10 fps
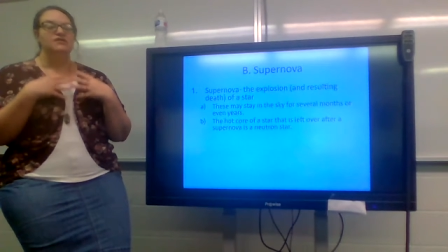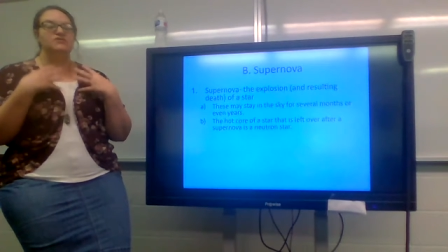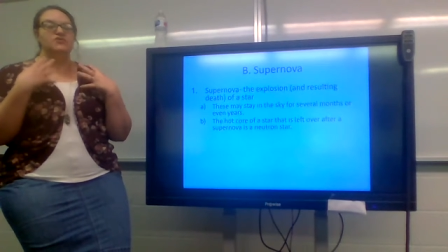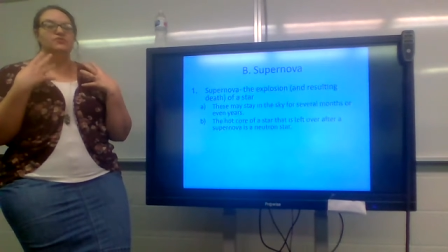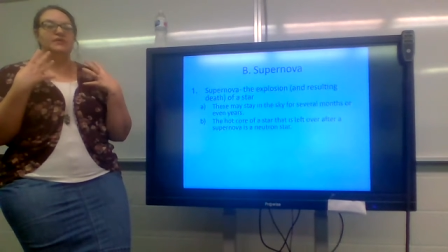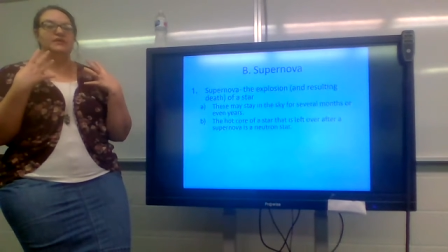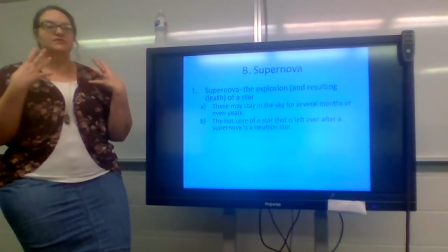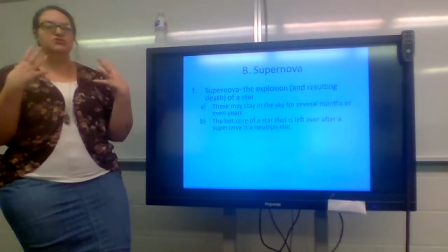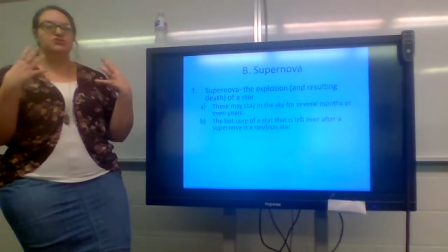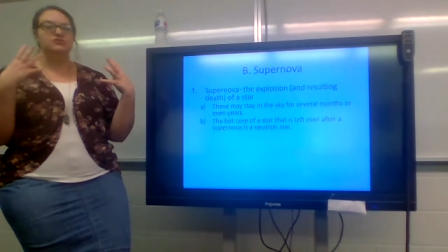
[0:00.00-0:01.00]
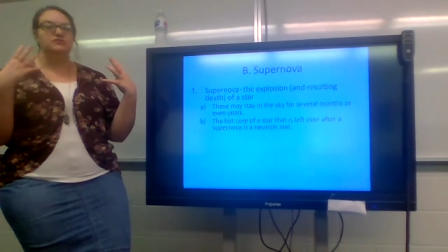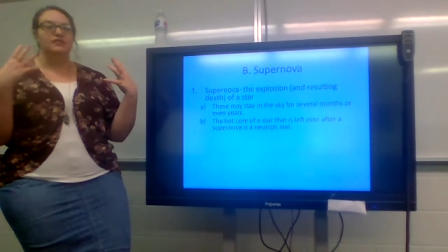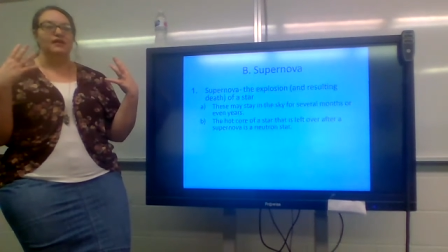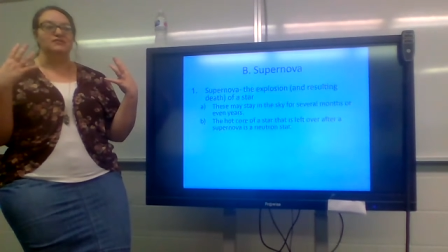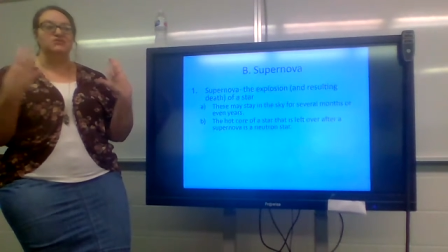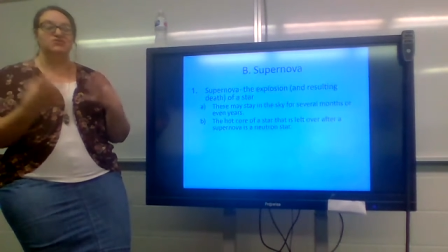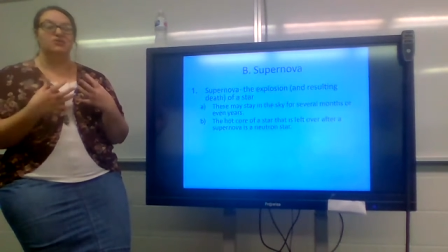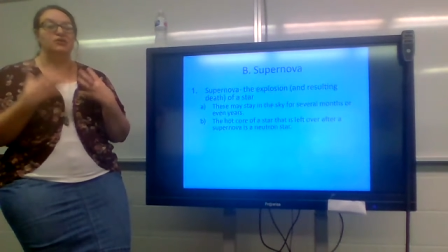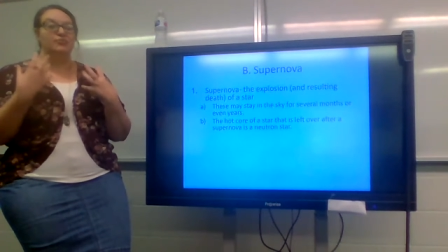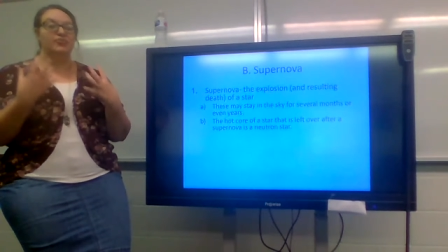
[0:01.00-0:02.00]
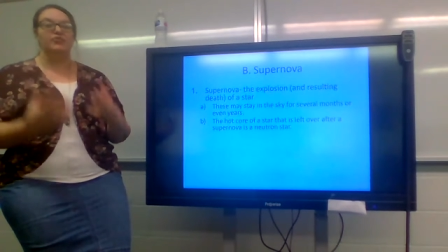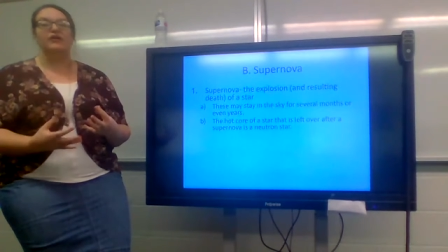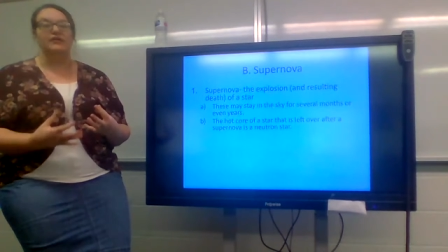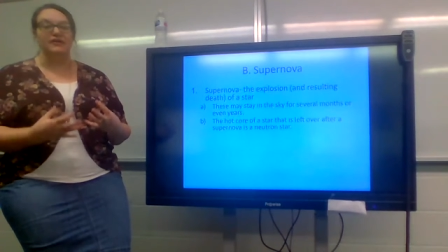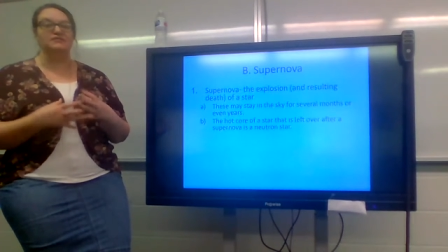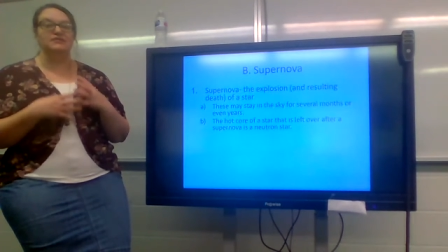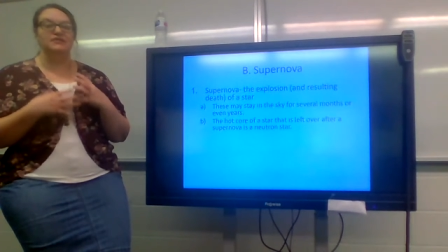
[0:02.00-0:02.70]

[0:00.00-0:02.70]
so much uh, star product